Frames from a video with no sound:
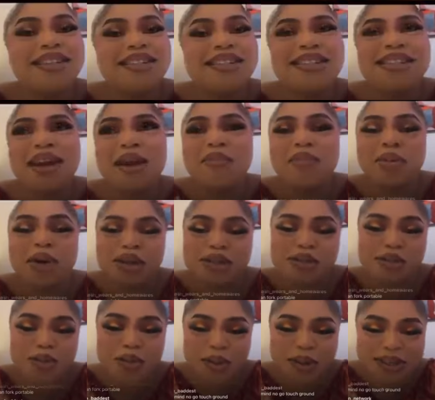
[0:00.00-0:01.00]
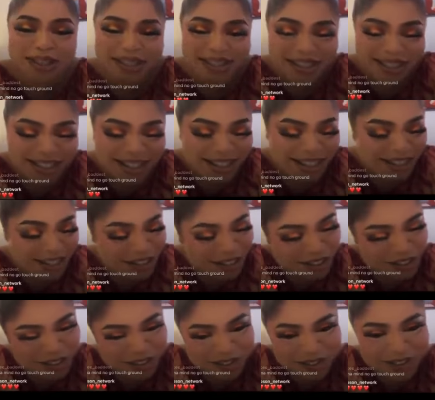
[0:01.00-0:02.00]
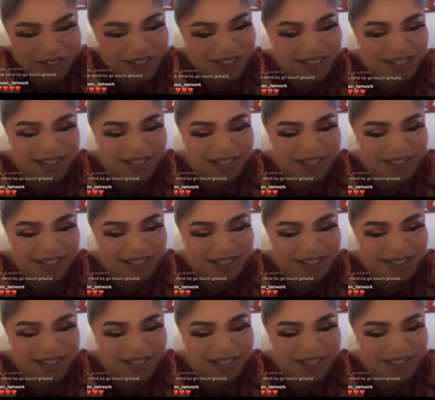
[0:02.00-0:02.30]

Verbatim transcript: Ten points, one. Jesus.